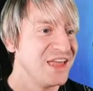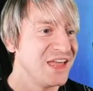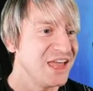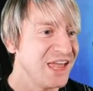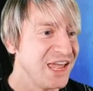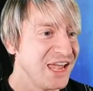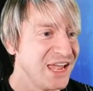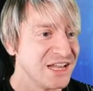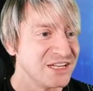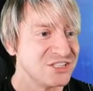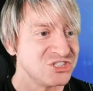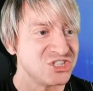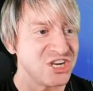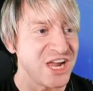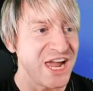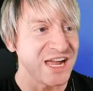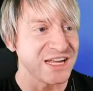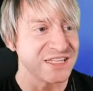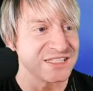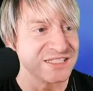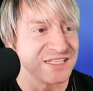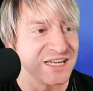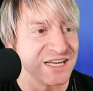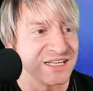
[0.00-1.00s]
And
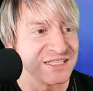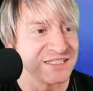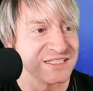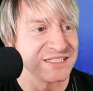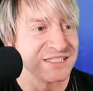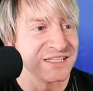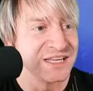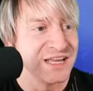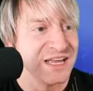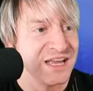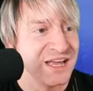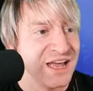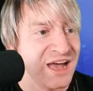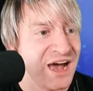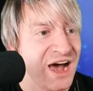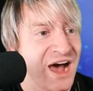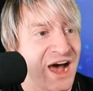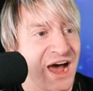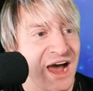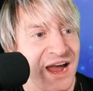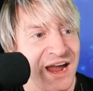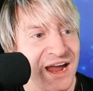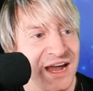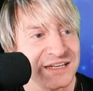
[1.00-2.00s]
Jack says,
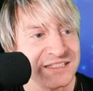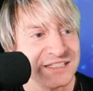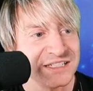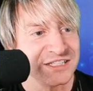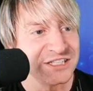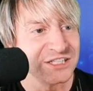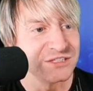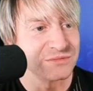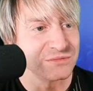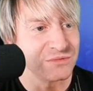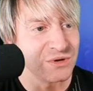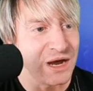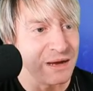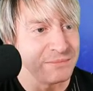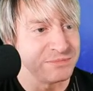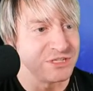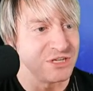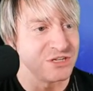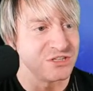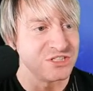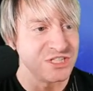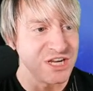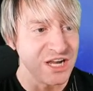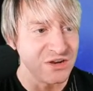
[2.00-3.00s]
Hi, I did subscribe to
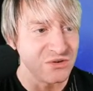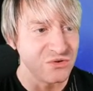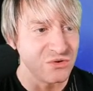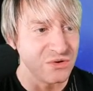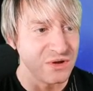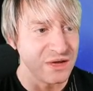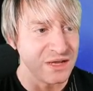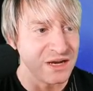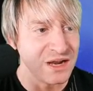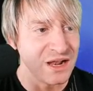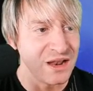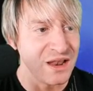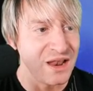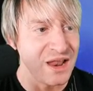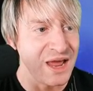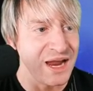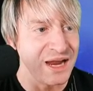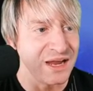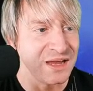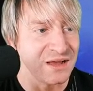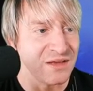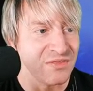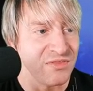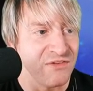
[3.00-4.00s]
your channel and I
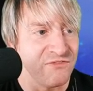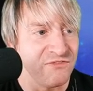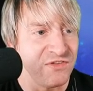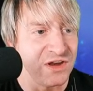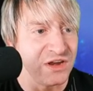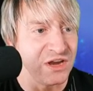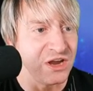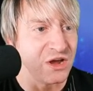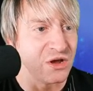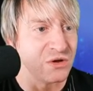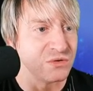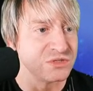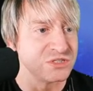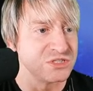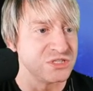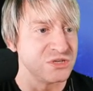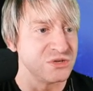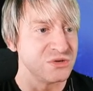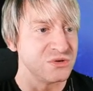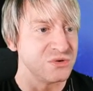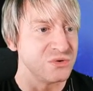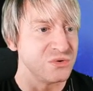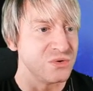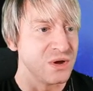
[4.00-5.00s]
like the video
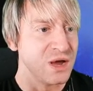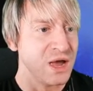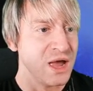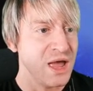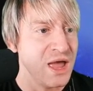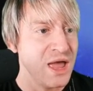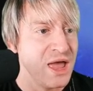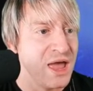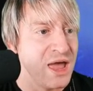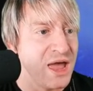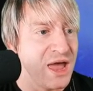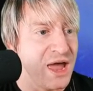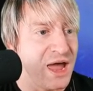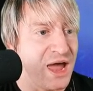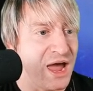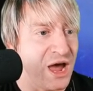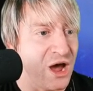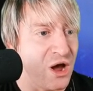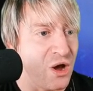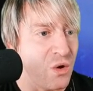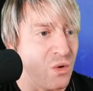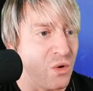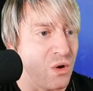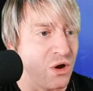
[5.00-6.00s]
to
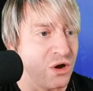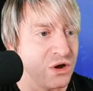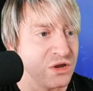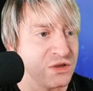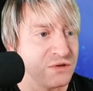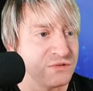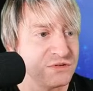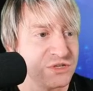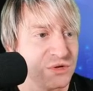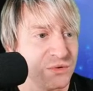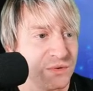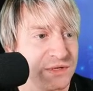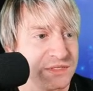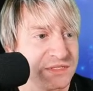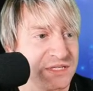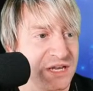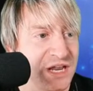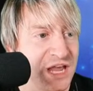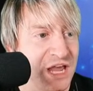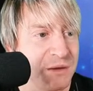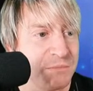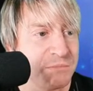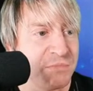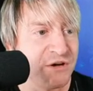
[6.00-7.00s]
How Are You Doing
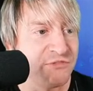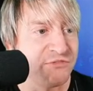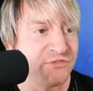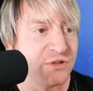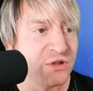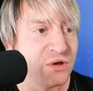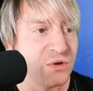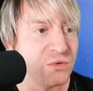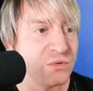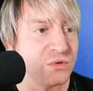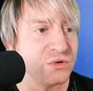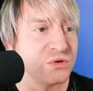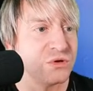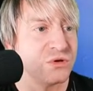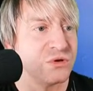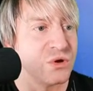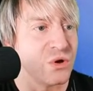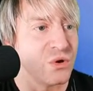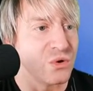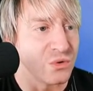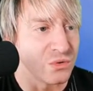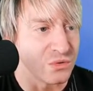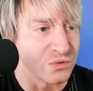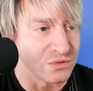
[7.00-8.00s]
Today, Buffalo
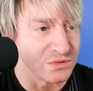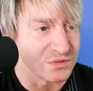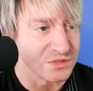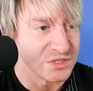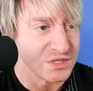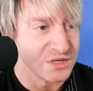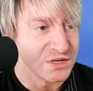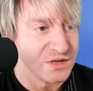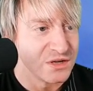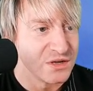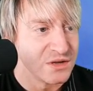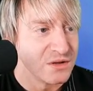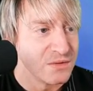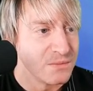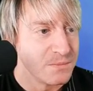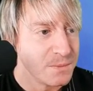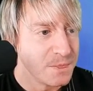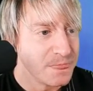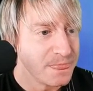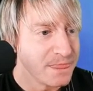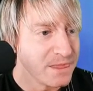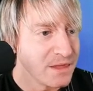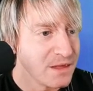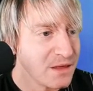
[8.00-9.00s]
Gold.
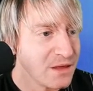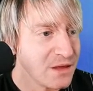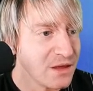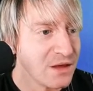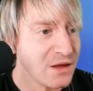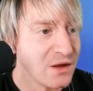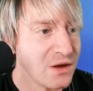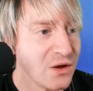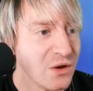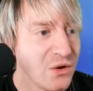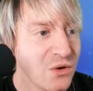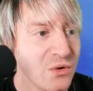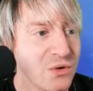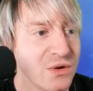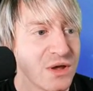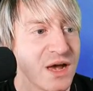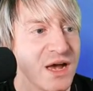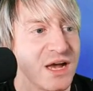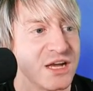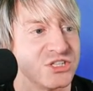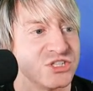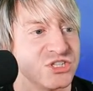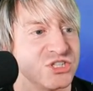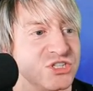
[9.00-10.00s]
Oh
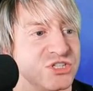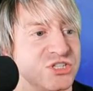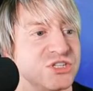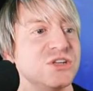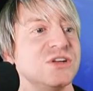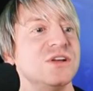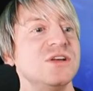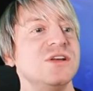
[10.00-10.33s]
gosh.